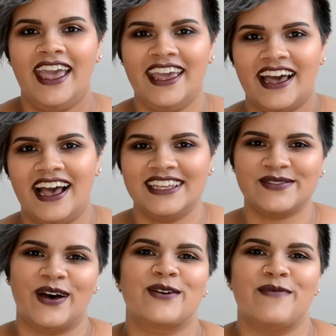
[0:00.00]
Hey guys,
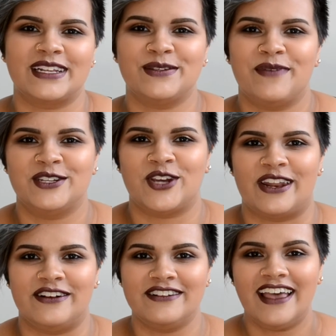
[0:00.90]
welcome back to my
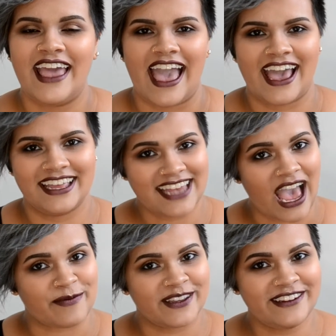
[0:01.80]
channel and
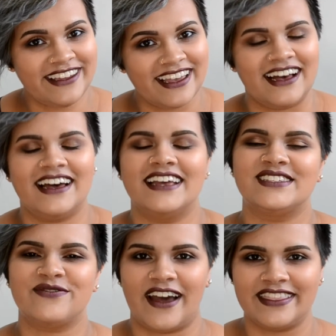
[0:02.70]
Happy New Year!
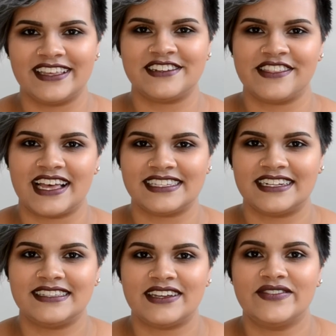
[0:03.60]
It's finally
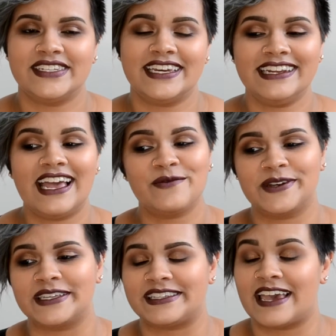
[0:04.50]
2017 and we
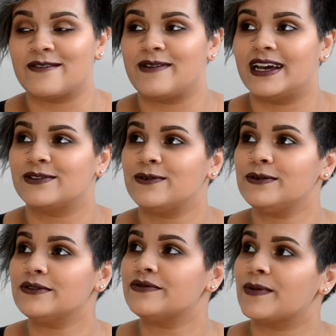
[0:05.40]
can say goodbye to
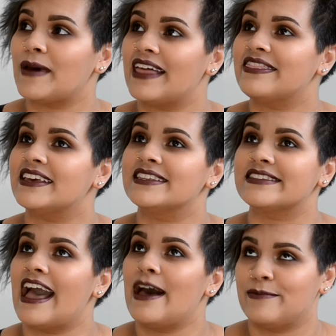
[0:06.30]
all of the bad things
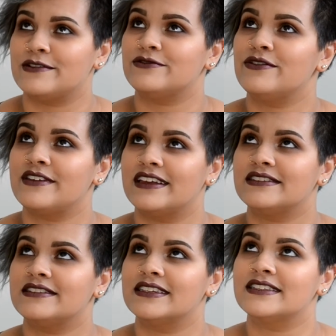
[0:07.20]
that happened in
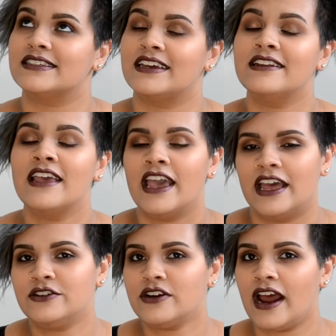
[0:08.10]
2016
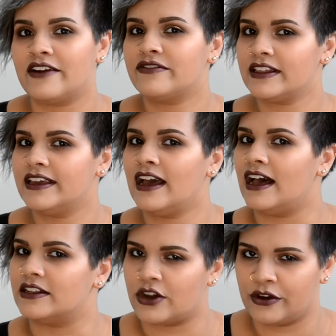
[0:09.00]
and try really
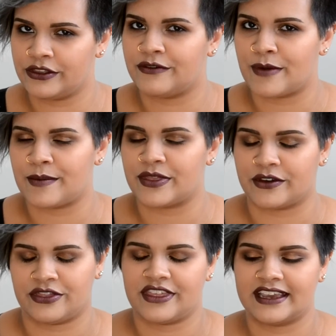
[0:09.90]
hard to only remember the
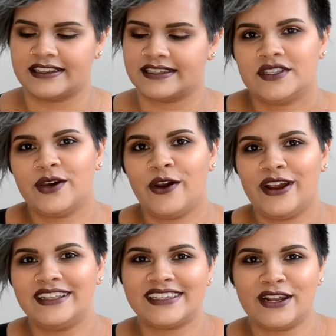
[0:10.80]
good things. So
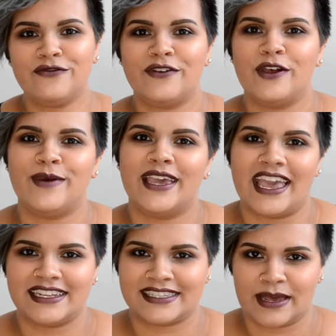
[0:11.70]
instead of filming
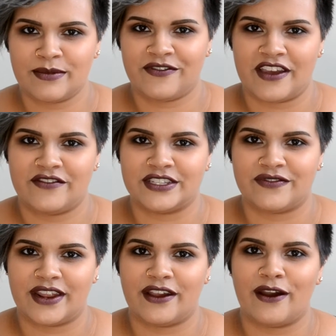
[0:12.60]
a December favorites
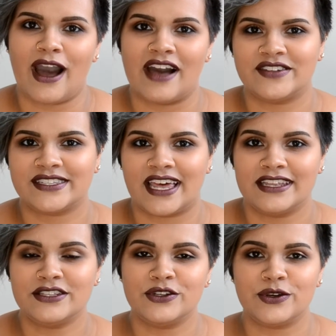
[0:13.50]
video, I've
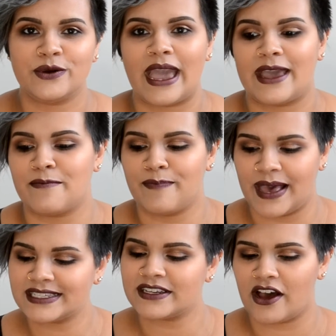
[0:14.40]
decided to do a
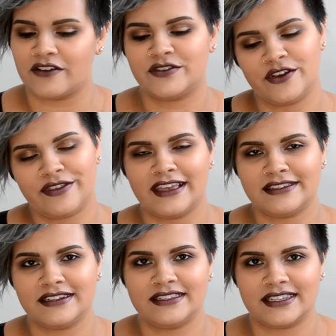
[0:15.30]
best of
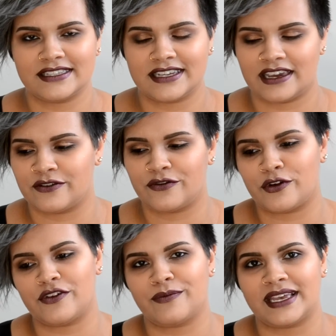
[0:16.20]
2016 for
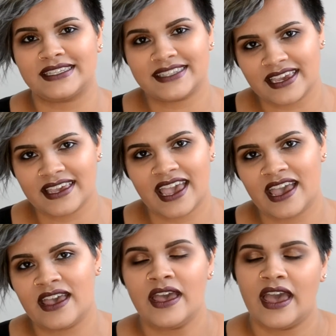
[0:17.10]
all of my
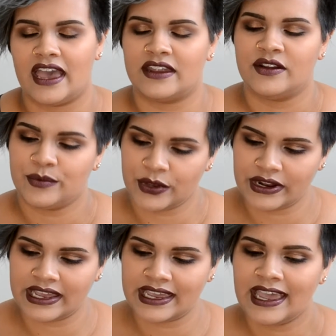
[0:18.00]
skincare and
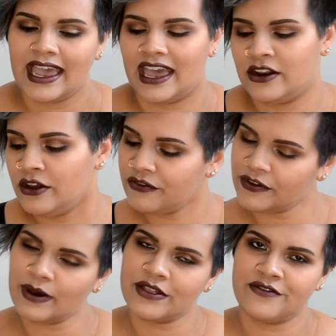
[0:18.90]
beauty and a
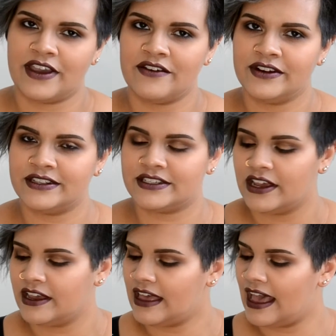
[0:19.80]
few other favorites,
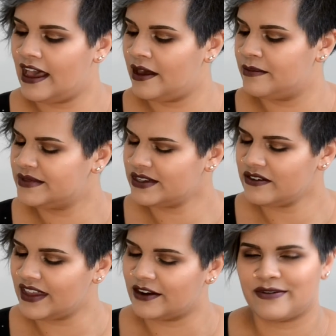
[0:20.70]
sort
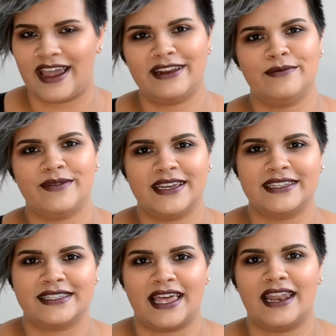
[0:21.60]
of like random
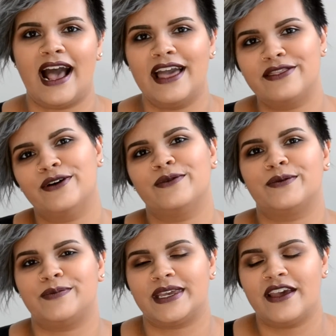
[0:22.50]
things that I thought
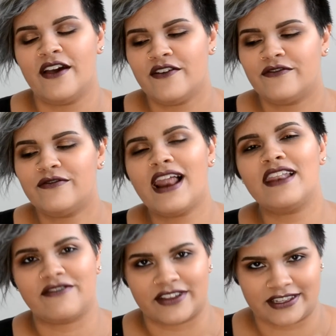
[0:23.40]
would be
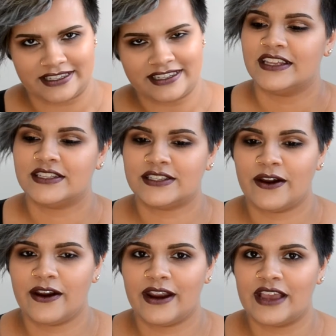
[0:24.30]
relevant. So
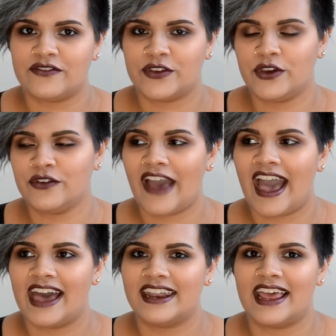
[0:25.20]
if you've
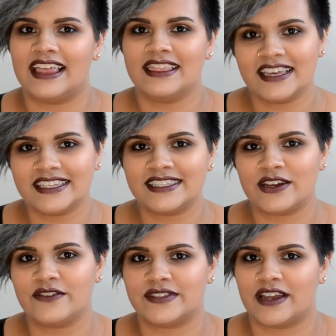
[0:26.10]
had a list
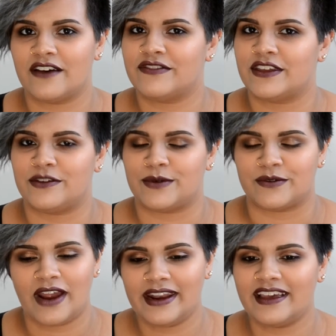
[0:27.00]
of stuff that you've been
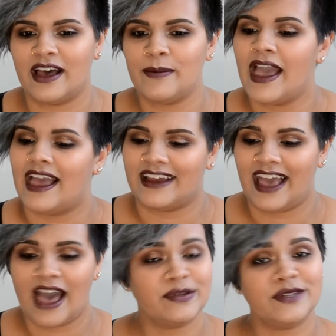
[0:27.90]
writing up and I
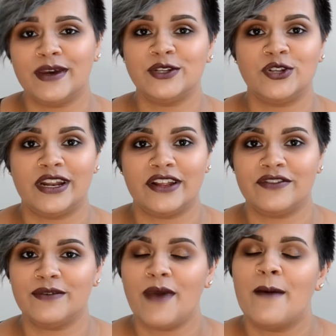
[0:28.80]
haven't mentioned any of
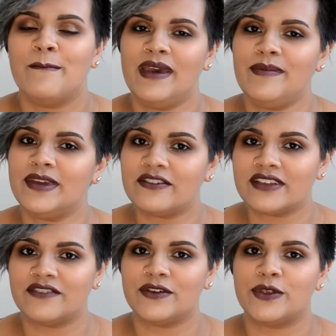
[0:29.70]
them, maybe it'll
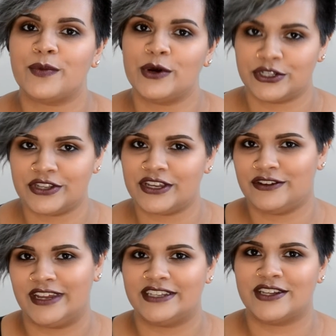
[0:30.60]
give you the push that you
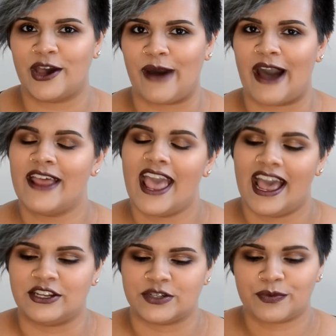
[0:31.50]
need to go out
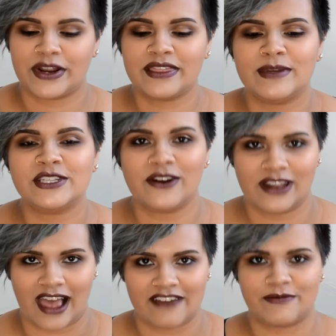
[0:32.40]
and just bring them into your
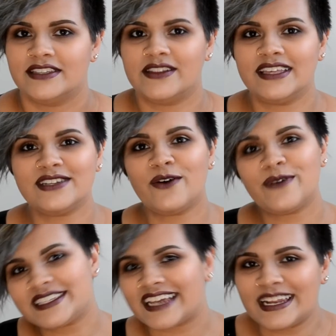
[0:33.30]
life. So let's not
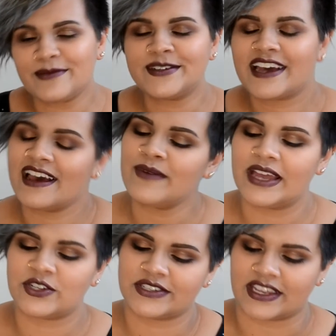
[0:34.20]
waste any more time
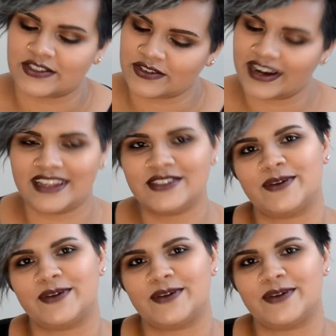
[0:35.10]
and just get straight into